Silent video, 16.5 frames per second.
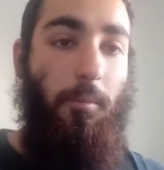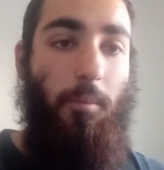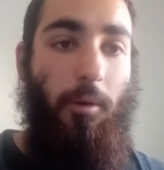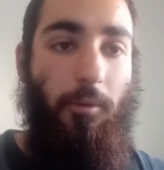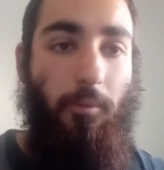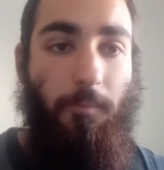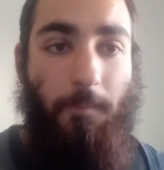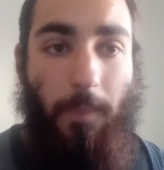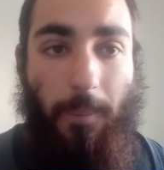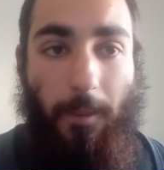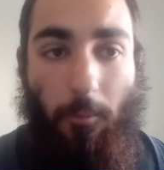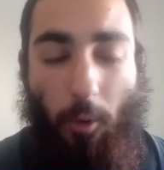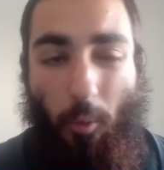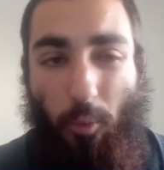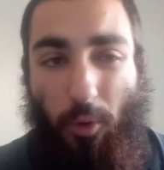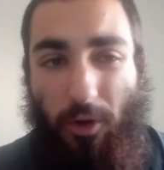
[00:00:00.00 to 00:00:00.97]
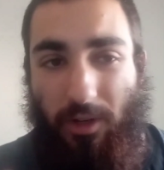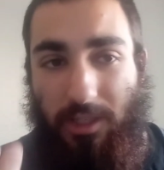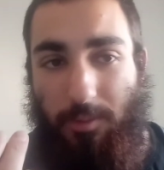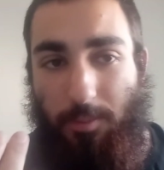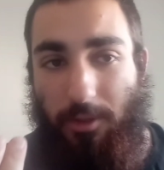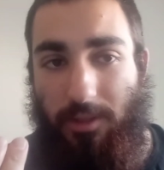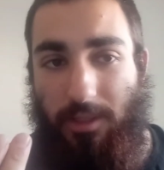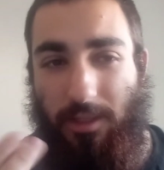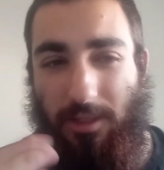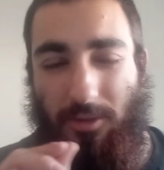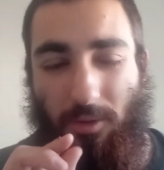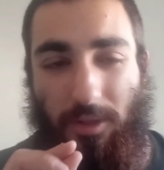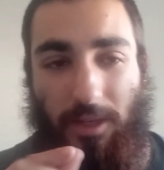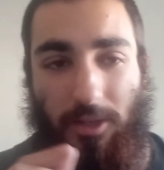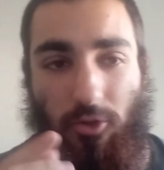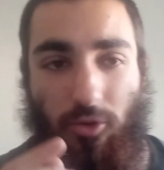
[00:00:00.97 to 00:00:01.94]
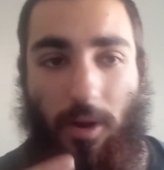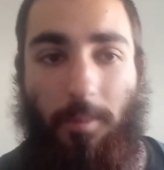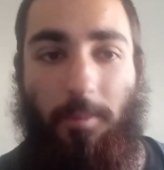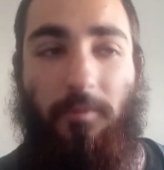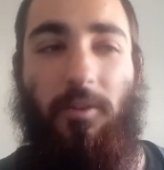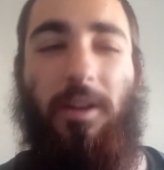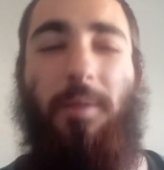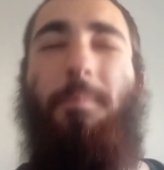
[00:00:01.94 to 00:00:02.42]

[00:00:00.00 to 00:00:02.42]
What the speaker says: But What we're experiencing is only a drop of it.